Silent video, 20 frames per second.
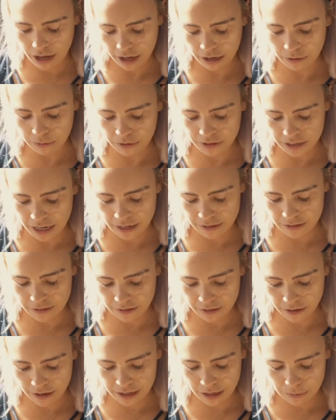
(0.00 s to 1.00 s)
I would add a
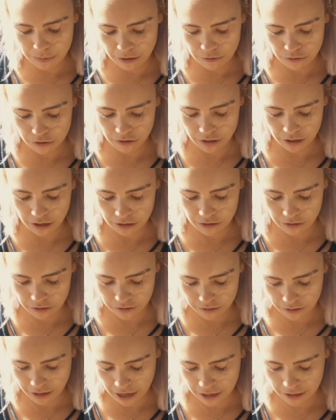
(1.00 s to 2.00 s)
tiny bit of sugar
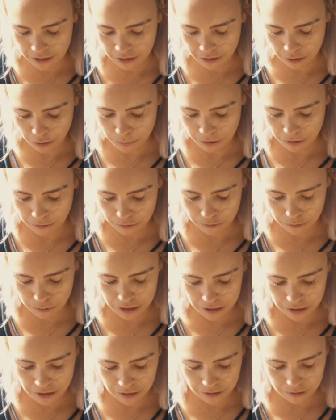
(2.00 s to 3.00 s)
just to add a little bit of
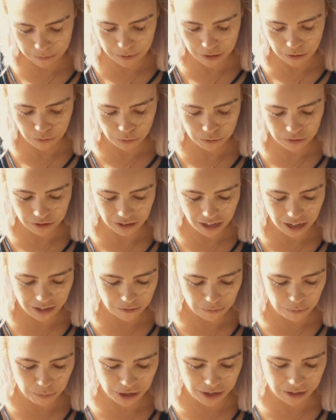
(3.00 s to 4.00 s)
sweetness, but it also
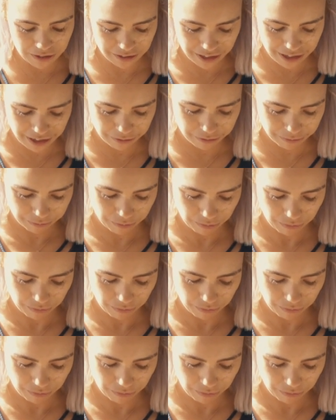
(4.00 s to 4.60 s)
kind of brings out